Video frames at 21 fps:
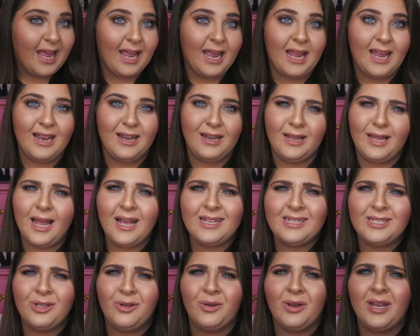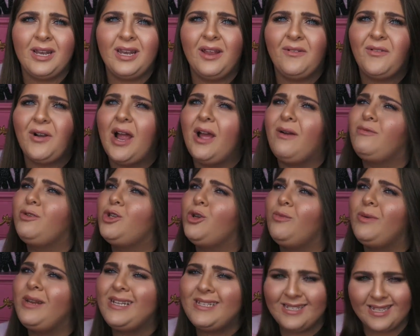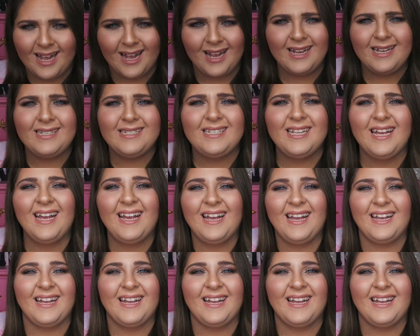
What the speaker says: And yes, you can never have too many signs.